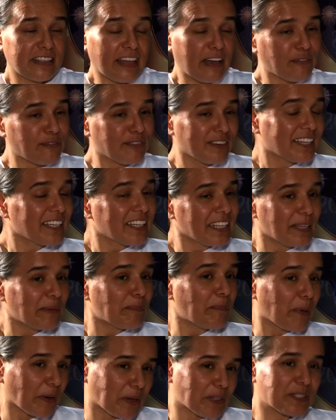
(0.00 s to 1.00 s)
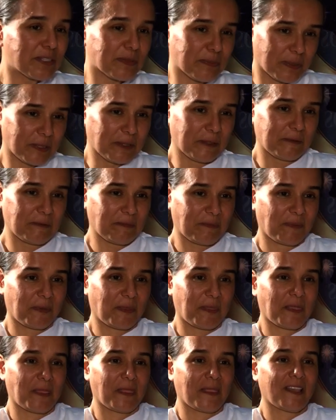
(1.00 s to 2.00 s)
definitely possible
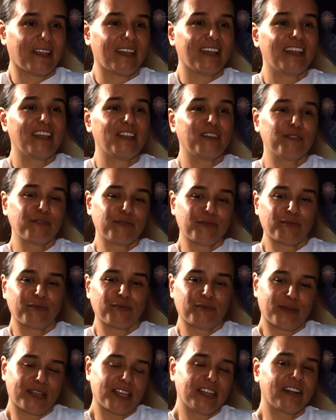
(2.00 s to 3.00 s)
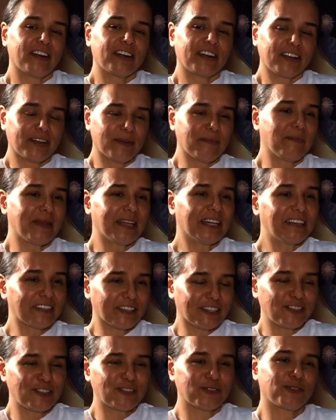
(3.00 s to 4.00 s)
if we are
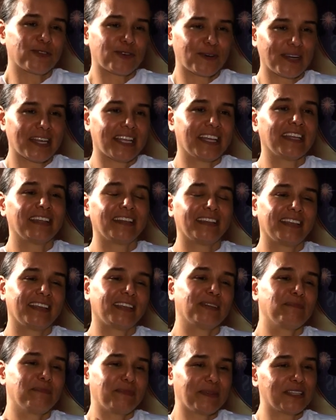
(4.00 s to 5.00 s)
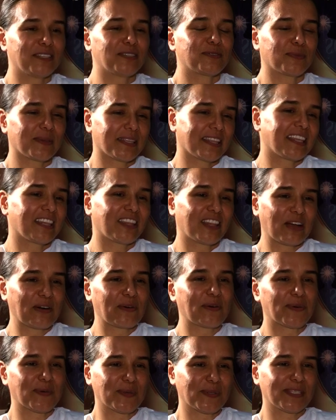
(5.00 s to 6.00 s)
committed to creating peace within
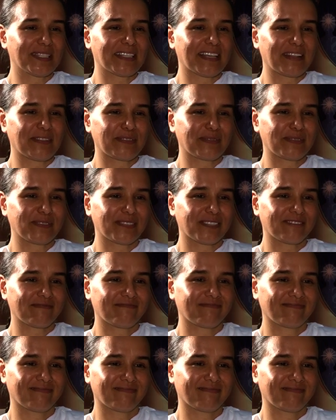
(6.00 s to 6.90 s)
our own selves.